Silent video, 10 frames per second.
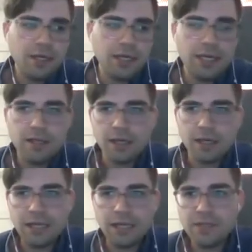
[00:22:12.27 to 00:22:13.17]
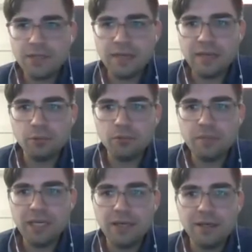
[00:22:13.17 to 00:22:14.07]
it, a climate example would
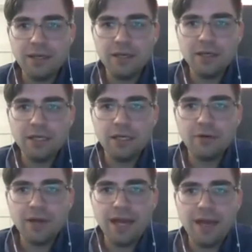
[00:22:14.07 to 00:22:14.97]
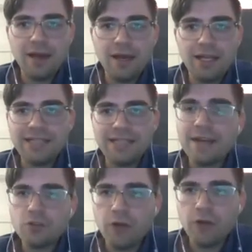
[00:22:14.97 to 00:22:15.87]
be, you know, a, a
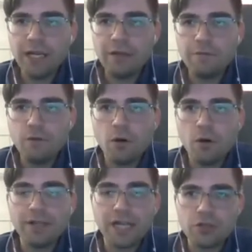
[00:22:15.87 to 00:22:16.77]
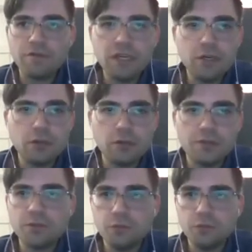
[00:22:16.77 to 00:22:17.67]
tax credit for electric
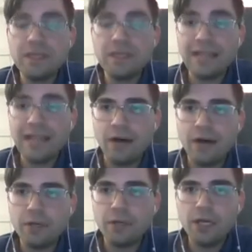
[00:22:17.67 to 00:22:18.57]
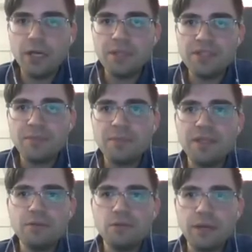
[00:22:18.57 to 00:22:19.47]
vehicles would be allowed, but
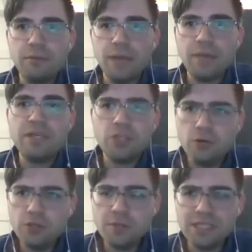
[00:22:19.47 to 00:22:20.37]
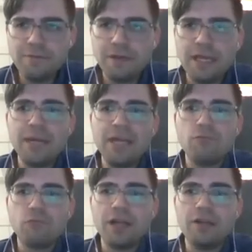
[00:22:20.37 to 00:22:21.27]
something that might be too specific and
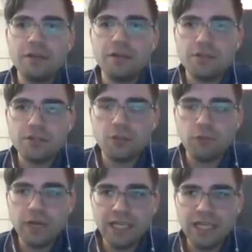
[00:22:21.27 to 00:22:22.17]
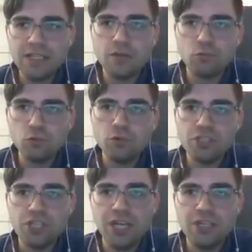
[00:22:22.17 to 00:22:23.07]
might run start running into
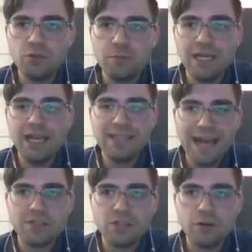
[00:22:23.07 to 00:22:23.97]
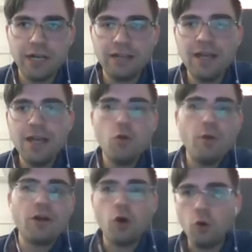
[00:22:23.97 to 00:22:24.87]
rules changes would be a tax credit
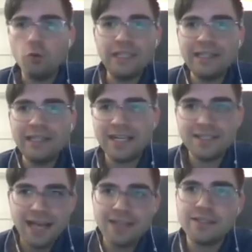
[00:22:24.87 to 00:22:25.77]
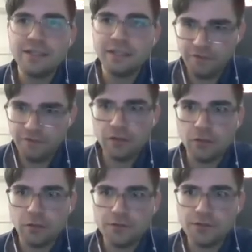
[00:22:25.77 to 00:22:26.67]
where only like Tesla
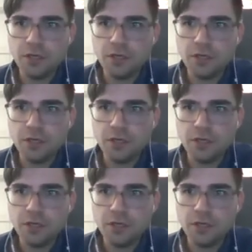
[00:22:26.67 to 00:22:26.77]
vehicles